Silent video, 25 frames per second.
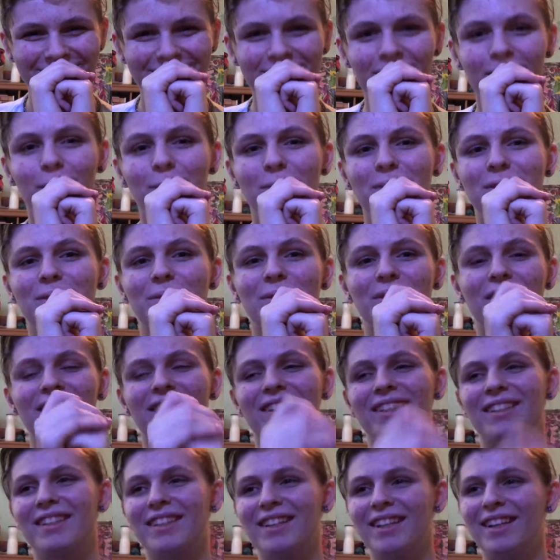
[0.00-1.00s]
I'm a
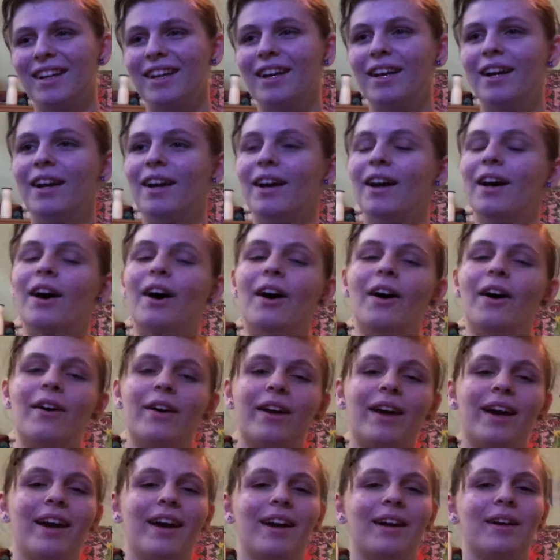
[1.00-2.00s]
dork.
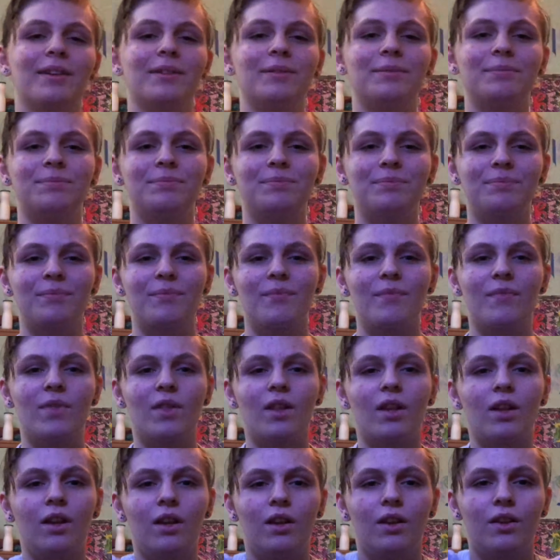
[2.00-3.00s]
Okay.
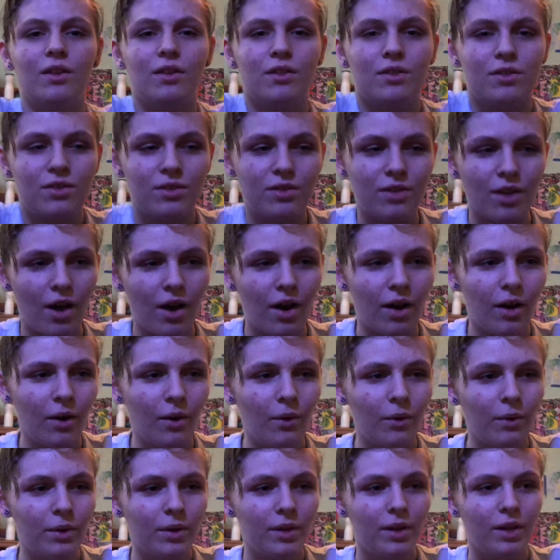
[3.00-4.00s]

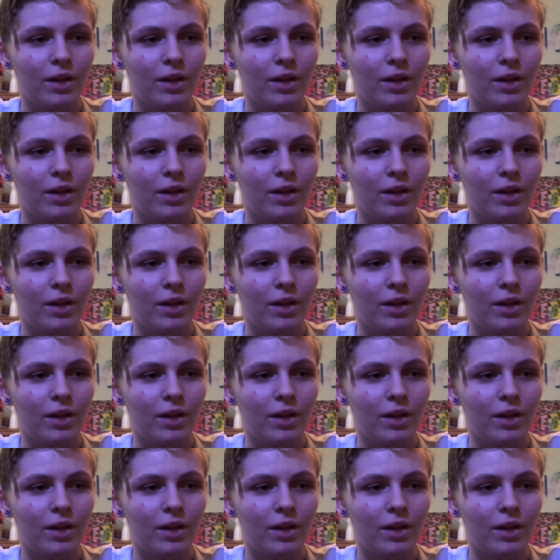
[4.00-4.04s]
So.